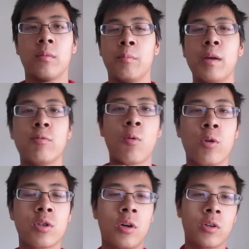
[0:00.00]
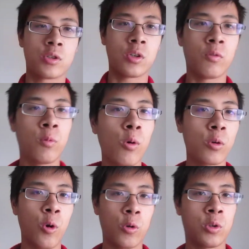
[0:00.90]
being forced on certain roller
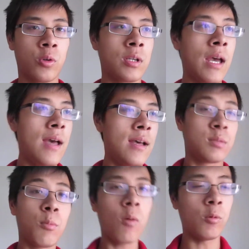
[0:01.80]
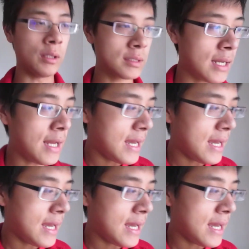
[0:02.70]
coasters, small ones,